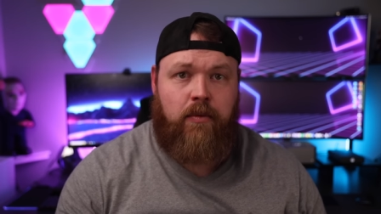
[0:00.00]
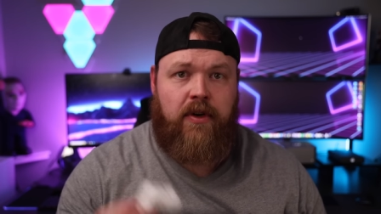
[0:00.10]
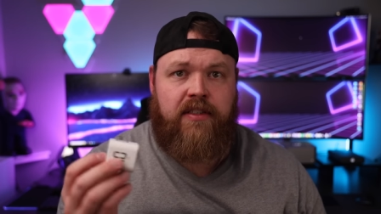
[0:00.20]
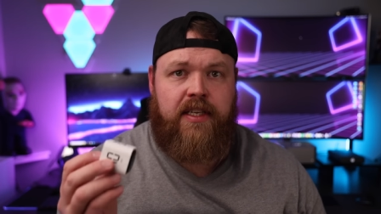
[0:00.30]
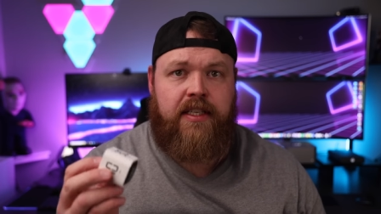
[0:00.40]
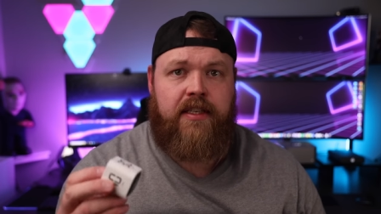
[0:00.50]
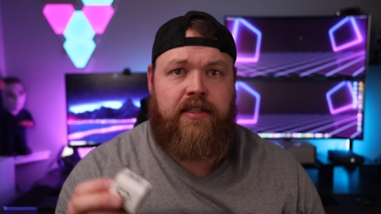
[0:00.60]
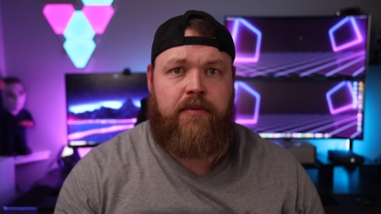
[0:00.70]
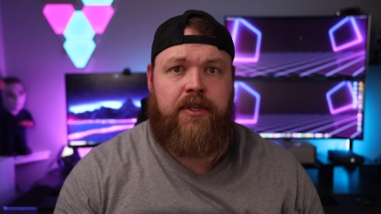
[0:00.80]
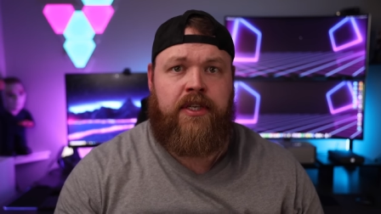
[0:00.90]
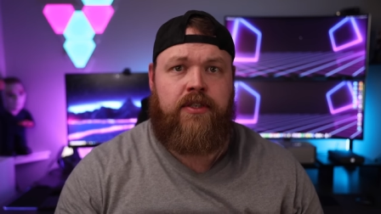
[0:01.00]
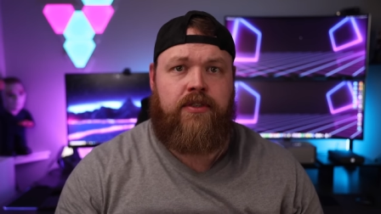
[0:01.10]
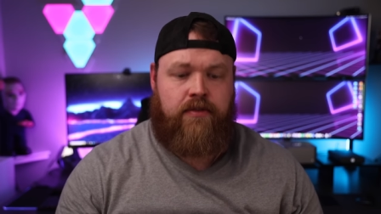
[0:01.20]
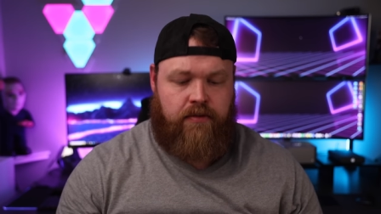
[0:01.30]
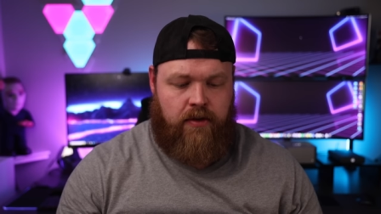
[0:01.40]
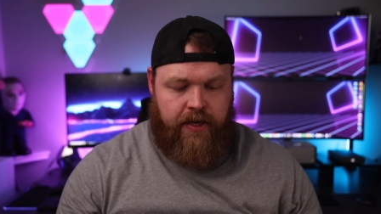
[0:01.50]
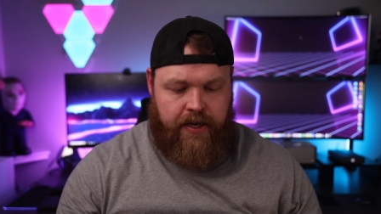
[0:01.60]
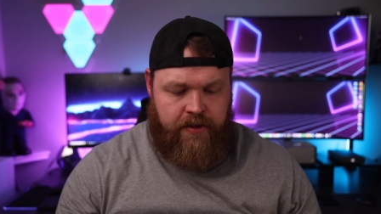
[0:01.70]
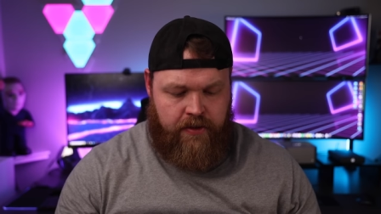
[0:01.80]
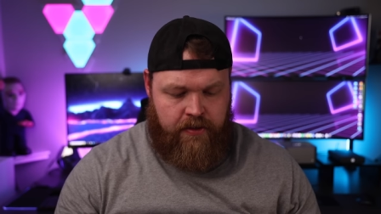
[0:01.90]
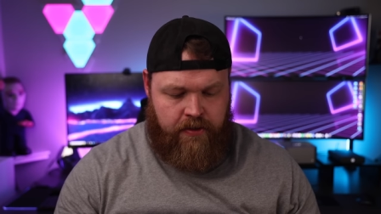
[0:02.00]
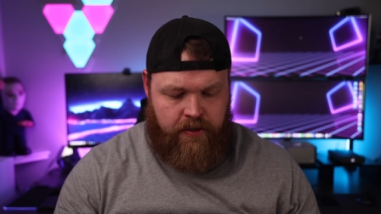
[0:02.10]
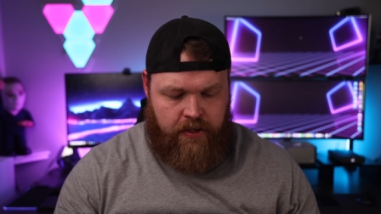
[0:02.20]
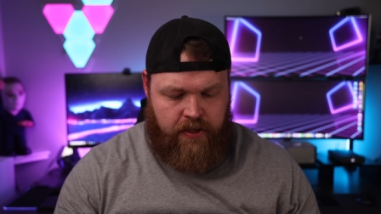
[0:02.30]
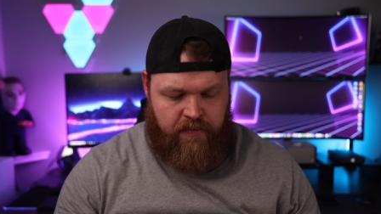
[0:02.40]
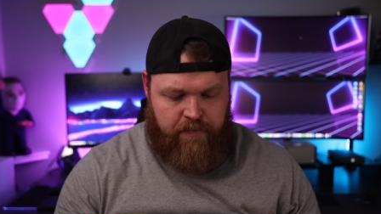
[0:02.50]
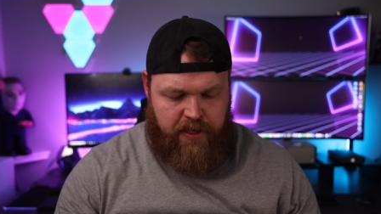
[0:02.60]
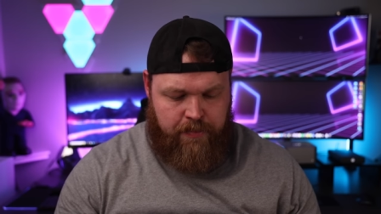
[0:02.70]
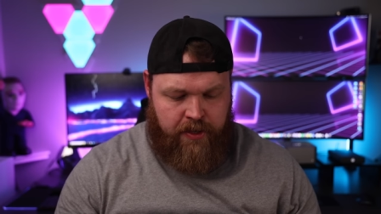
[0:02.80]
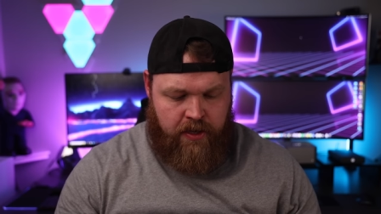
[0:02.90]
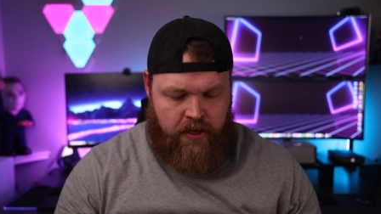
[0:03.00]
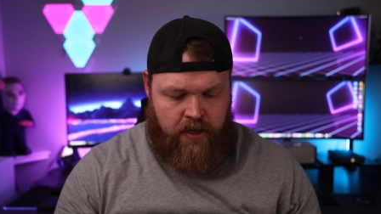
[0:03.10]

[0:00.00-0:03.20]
works like this where you can just, okay, enough beeping.